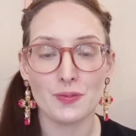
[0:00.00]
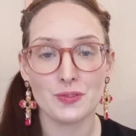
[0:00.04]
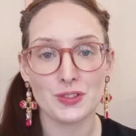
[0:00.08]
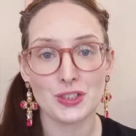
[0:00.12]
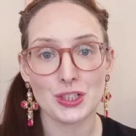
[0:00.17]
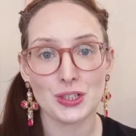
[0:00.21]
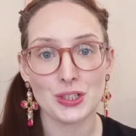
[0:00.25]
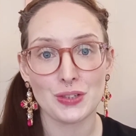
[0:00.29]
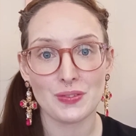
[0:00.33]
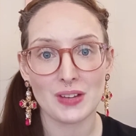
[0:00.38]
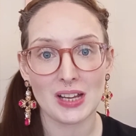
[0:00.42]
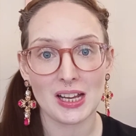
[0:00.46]
of
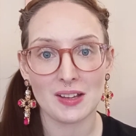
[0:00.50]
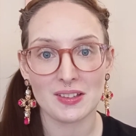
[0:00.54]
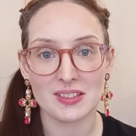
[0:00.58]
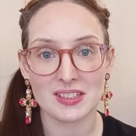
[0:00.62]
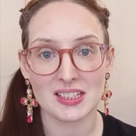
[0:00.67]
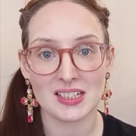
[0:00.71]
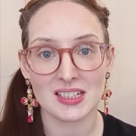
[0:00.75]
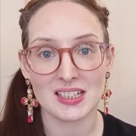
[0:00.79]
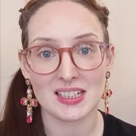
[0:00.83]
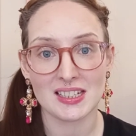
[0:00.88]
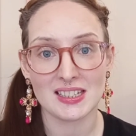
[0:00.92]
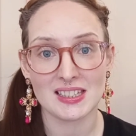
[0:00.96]

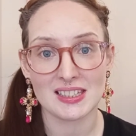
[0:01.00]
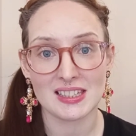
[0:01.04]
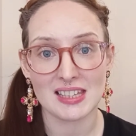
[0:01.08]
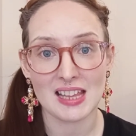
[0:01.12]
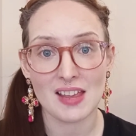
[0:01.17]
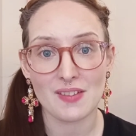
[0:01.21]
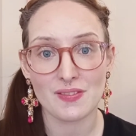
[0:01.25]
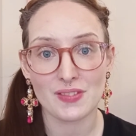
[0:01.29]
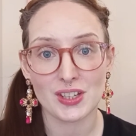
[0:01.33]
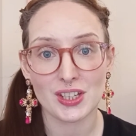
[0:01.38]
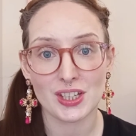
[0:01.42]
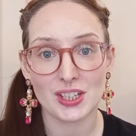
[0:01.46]

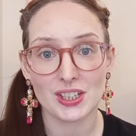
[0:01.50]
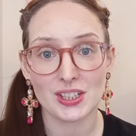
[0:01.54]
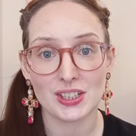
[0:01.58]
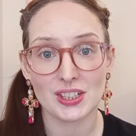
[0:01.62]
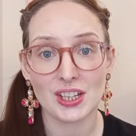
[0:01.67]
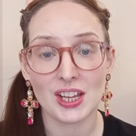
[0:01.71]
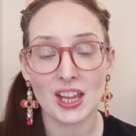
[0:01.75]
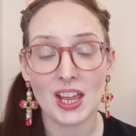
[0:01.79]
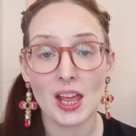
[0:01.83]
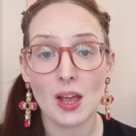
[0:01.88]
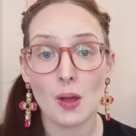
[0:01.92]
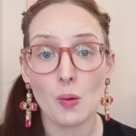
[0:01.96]

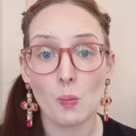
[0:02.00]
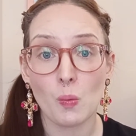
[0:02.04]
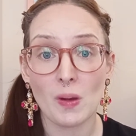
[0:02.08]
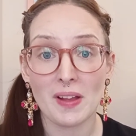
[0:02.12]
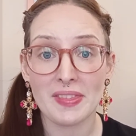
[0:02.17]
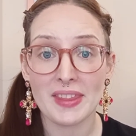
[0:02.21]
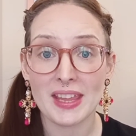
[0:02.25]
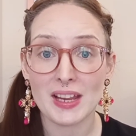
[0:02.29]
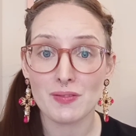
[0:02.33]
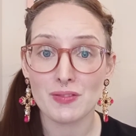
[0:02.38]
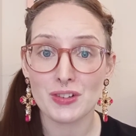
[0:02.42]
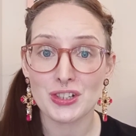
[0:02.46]
2007.
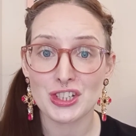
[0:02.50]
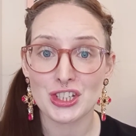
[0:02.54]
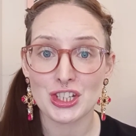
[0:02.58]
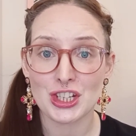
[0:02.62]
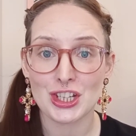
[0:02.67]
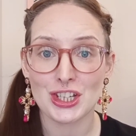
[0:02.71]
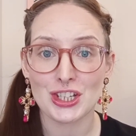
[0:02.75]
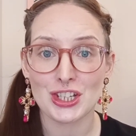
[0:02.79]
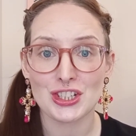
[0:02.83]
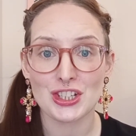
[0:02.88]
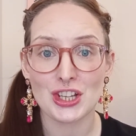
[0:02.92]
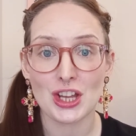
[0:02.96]
When they
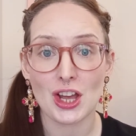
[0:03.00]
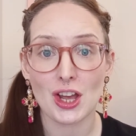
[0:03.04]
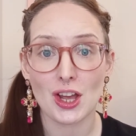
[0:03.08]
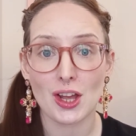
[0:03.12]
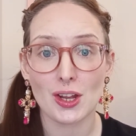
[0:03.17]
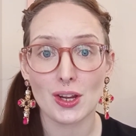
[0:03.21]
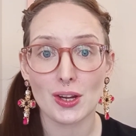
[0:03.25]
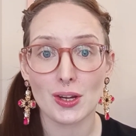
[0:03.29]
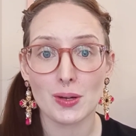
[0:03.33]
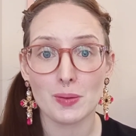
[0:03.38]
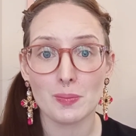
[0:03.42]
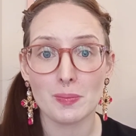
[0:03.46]
returned
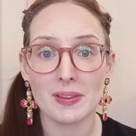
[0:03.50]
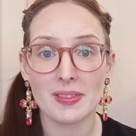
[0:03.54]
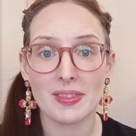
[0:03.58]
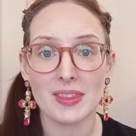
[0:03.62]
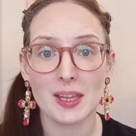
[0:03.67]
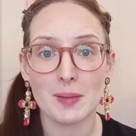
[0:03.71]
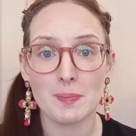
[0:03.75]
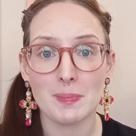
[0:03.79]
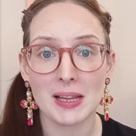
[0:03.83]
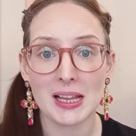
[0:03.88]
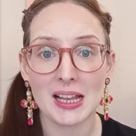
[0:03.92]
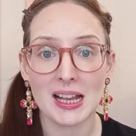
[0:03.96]
home,
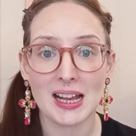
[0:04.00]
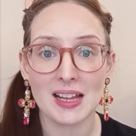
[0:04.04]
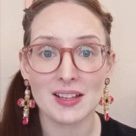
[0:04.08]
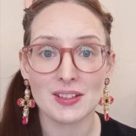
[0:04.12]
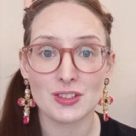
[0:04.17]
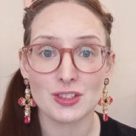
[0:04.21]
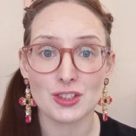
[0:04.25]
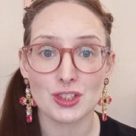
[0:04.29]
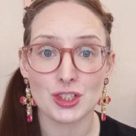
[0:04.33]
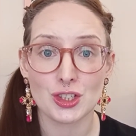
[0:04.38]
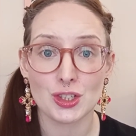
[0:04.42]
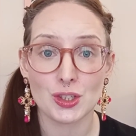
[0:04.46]
they
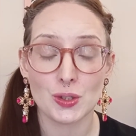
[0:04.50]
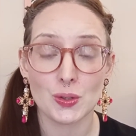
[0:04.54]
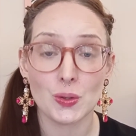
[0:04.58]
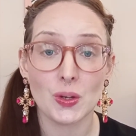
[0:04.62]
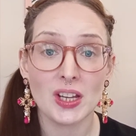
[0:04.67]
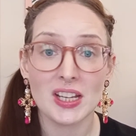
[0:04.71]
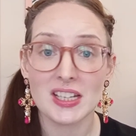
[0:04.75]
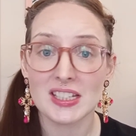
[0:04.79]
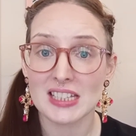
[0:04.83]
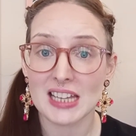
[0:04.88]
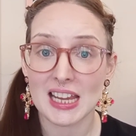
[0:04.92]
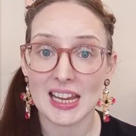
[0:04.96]
began to
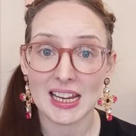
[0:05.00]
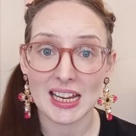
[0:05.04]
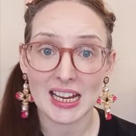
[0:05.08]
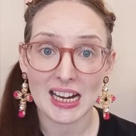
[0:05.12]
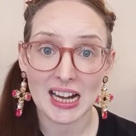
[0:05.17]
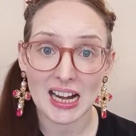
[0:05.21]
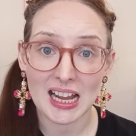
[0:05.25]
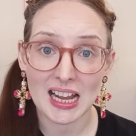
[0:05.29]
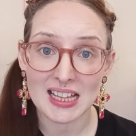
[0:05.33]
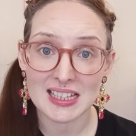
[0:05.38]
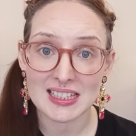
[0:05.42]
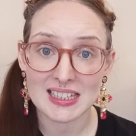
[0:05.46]
take
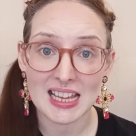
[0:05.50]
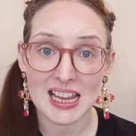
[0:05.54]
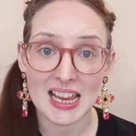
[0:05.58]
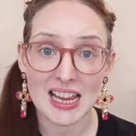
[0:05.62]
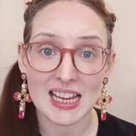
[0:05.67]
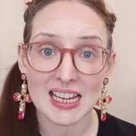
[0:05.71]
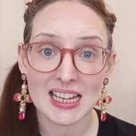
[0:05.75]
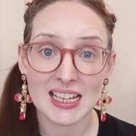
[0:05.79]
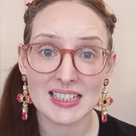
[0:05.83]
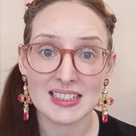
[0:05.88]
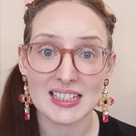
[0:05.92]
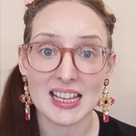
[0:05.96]
Class
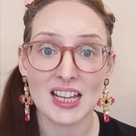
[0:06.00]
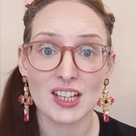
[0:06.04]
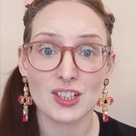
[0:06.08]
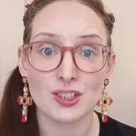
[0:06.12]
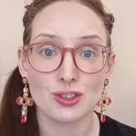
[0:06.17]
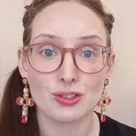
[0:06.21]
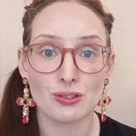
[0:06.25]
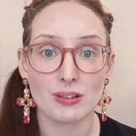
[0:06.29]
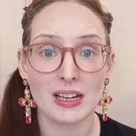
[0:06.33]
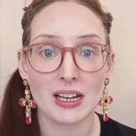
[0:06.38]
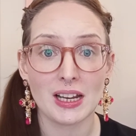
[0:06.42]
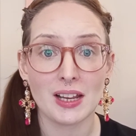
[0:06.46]
A's and
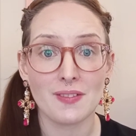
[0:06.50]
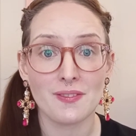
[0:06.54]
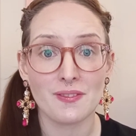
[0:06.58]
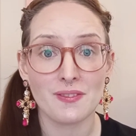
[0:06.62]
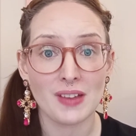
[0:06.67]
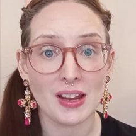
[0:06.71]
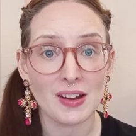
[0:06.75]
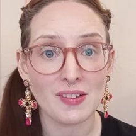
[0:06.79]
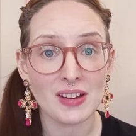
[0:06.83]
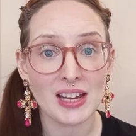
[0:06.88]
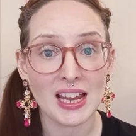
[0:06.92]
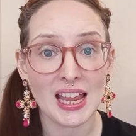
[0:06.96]
drink
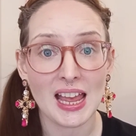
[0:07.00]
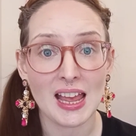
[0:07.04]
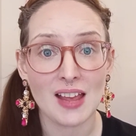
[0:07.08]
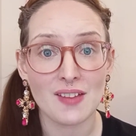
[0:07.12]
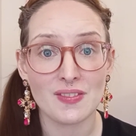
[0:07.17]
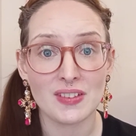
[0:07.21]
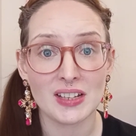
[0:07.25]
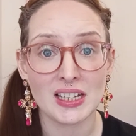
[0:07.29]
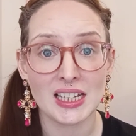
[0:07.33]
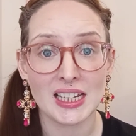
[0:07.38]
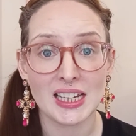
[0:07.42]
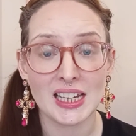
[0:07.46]
very
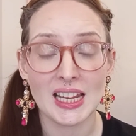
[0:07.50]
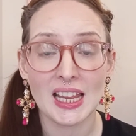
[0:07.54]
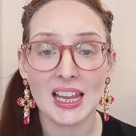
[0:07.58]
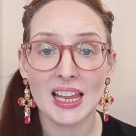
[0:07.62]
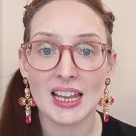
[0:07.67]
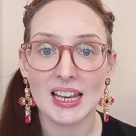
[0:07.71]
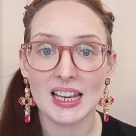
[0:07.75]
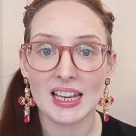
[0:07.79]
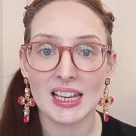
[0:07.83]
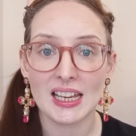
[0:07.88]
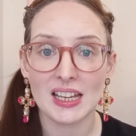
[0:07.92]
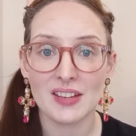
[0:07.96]
heavily,
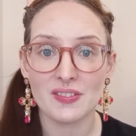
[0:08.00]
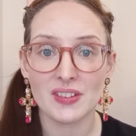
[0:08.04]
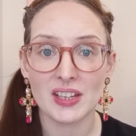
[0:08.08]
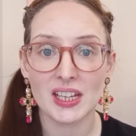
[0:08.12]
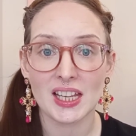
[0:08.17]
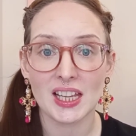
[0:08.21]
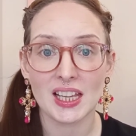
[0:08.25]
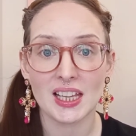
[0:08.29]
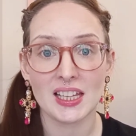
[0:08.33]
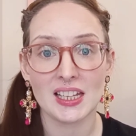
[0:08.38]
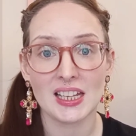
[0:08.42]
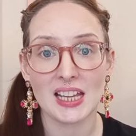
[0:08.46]

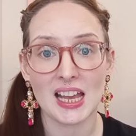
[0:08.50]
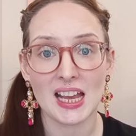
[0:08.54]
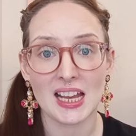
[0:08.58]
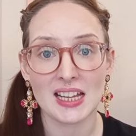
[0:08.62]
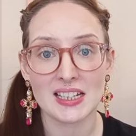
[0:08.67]
living an